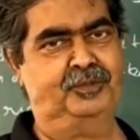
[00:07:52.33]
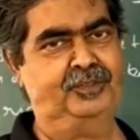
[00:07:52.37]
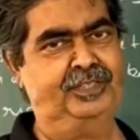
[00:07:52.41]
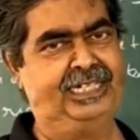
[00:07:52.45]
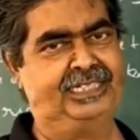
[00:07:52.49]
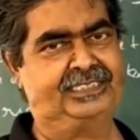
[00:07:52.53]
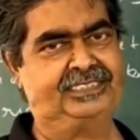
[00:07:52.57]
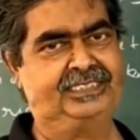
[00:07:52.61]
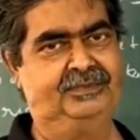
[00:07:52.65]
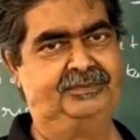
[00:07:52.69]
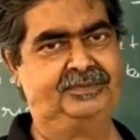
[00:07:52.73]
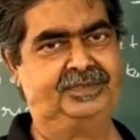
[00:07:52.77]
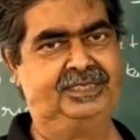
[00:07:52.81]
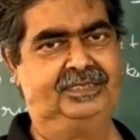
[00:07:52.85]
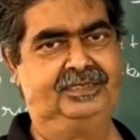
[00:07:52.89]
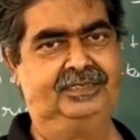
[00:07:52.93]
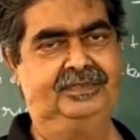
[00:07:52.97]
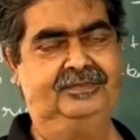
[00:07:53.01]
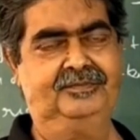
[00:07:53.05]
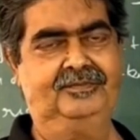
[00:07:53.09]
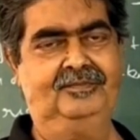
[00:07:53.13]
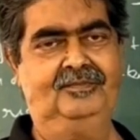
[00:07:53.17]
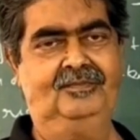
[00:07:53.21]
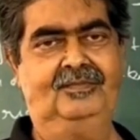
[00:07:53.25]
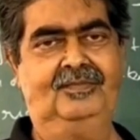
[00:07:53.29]

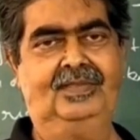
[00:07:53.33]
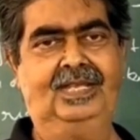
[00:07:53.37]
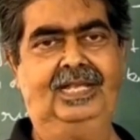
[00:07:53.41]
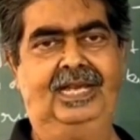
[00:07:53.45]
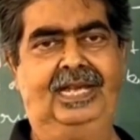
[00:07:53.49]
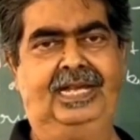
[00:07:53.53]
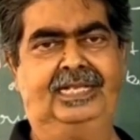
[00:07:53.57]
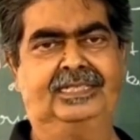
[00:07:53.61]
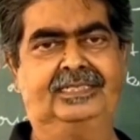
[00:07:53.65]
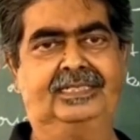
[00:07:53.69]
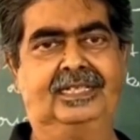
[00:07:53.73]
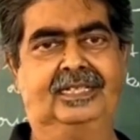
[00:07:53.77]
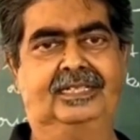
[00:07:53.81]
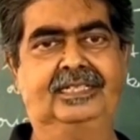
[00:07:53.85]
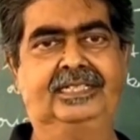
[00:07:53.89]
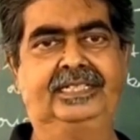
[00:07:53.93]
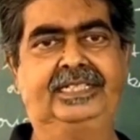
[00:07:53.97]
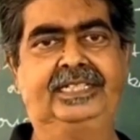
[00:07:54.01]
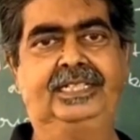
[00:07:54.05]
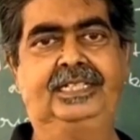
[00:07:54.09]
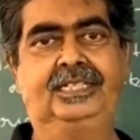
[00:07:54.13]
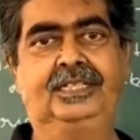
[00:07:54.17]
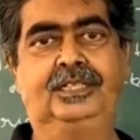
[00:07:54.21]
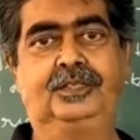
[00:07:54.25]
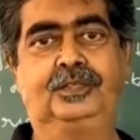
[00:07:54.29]
acceptor. And
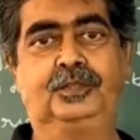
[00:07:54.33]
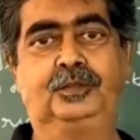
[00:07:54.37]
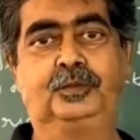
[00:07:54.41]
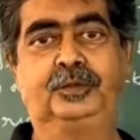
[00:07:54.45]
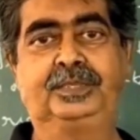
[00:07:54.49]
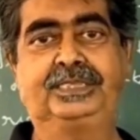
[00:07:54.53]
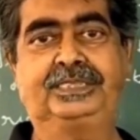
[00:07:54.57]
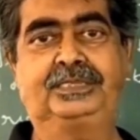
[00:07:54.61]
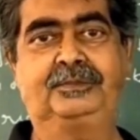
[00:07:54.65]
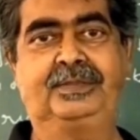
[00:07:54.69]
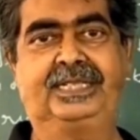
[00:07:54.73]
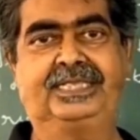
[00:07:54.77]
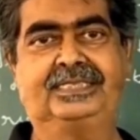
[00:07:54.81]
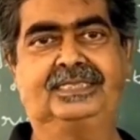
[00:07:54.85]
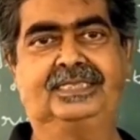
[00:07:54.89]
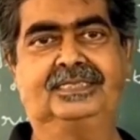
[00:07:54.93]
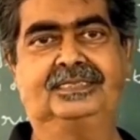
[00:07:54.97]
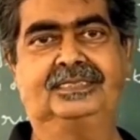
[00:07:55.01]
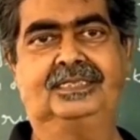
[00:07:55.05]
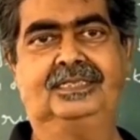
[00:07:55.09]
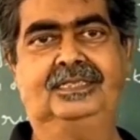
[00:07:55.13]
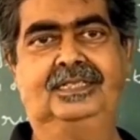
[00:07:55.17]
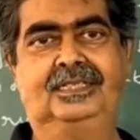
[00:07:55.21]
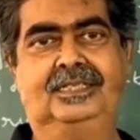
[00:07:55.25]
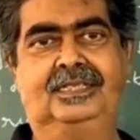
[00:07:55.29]
thirdly, Lewis bases,
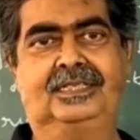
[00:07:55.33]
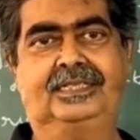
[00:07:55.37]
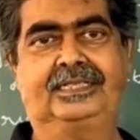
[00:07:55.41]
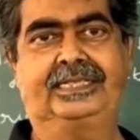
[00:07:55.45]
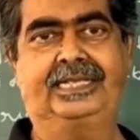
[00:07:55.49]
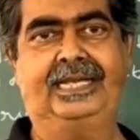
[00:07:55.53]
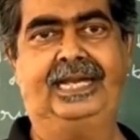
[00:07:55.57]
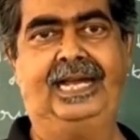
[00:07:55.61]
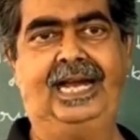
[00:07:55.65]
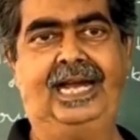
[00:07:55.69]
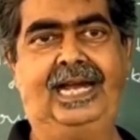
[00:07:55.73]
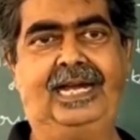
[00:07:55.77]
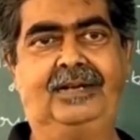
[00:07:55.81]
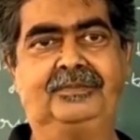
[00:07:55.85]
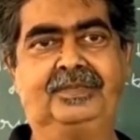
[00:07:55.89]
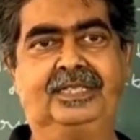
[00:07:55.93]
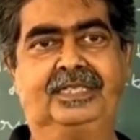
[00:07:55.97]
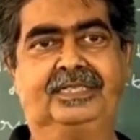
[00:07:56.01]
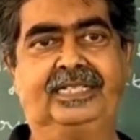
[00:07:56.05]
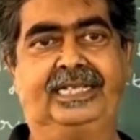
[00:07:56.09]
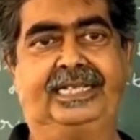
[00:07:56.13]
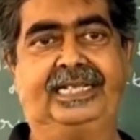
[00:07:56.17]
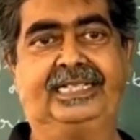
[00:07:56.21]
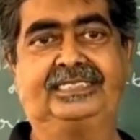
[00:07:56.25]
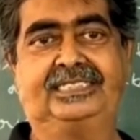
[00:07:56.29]
they
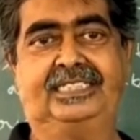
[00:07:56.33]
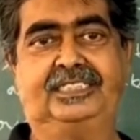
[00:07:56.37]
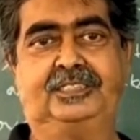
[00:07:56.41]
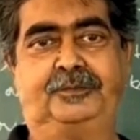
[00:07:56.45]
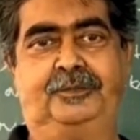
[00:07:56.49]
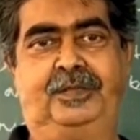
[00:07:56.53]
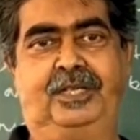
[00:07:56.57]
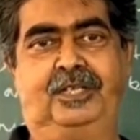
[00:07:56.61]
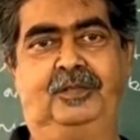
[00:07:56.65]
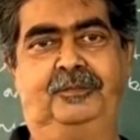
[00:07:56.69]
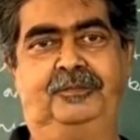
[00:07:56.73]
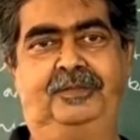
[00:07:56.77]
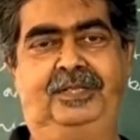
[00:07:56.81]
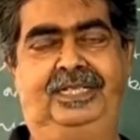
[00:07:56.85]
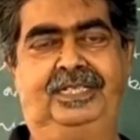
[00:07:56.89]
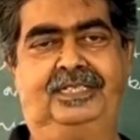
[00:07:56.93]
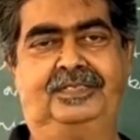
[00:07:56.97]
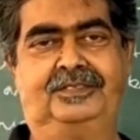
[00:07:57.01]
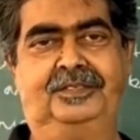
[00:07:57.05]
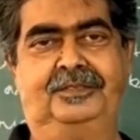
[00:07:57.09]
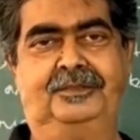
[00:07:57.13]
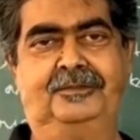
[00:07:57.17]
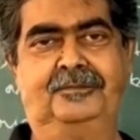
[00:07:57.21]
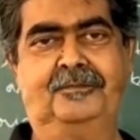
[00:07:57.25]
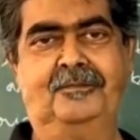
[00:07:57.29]
have the excess pair of
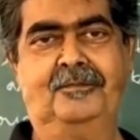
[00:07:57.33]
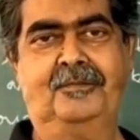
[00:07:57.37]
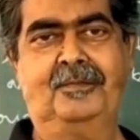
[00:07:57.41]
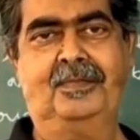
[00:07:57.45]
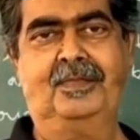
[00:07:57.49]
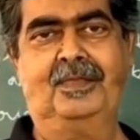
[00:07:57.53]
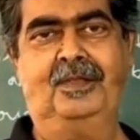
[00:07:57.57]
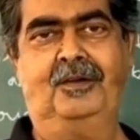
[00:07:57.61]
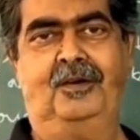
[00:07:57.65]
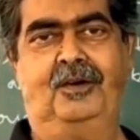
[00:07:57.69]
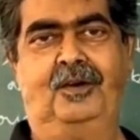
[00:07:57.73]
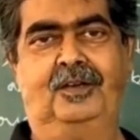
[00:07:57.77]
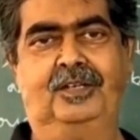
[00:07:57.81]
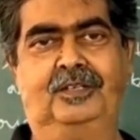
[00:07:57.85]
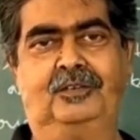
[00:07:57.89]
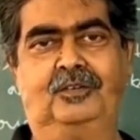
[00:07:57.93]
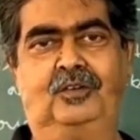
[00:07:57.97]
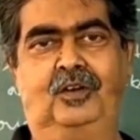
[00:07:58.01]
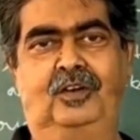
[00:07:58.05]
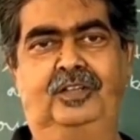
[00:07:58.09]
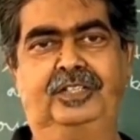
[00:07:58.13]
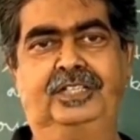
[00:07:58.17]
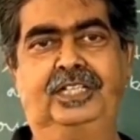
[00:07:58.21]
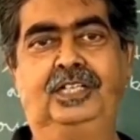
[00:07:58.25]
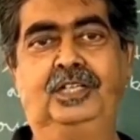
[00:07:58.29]
electron or
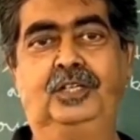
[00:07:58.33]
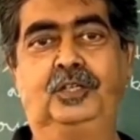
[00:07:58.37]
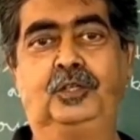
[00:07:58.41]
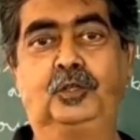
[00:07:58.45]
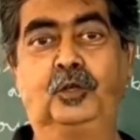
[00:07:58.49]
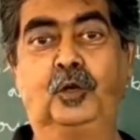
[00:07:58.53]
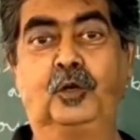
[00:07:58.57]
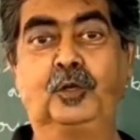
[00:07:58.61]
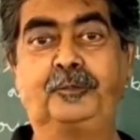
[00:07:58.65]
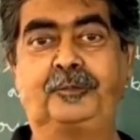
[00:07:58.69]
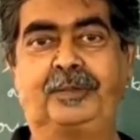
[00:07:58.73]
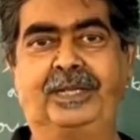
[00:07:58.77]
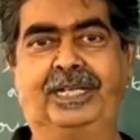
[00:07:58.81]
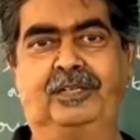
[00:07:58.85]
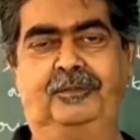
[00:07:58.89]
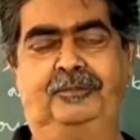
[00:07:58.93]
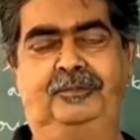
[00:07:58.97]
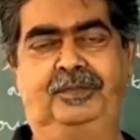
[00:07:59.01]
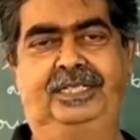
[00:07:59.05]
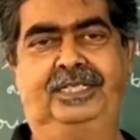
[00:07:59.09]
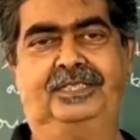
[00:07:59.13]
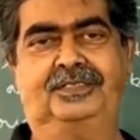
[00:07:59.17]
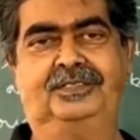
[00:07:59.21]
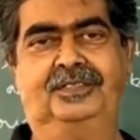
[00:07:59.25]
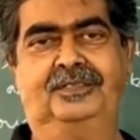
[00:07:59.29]
lone pair of
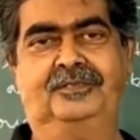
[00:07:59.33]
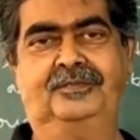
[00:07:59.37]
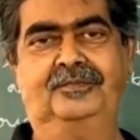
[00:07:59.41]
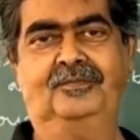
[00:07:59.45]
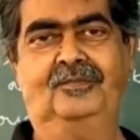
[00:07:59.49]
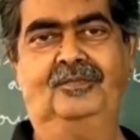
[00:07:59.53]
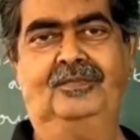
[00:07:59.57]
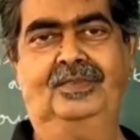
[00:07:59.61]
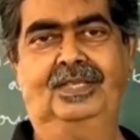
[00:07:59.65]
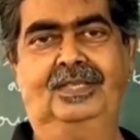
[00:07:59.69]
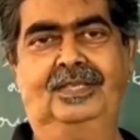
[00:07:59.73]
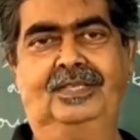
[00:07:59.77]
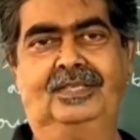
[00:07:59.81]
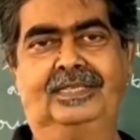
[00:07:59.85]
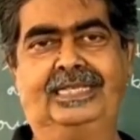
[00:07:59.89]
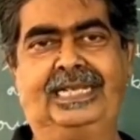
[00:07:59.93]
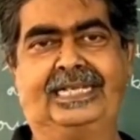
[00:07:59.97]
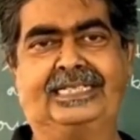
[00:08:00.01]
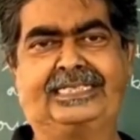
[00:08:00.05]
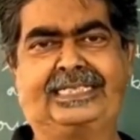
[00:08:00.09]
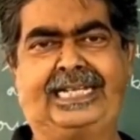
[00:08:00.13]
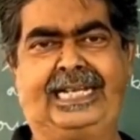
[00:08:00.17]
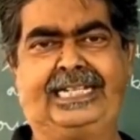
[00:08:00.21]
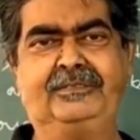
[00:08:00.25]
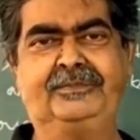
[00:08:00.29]
electron
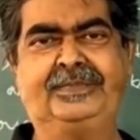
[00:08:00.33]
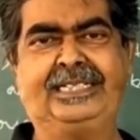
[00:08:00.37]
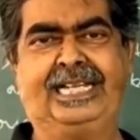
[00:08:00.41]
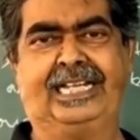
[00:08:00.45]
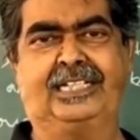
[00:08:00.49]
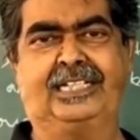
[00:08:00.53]
that can be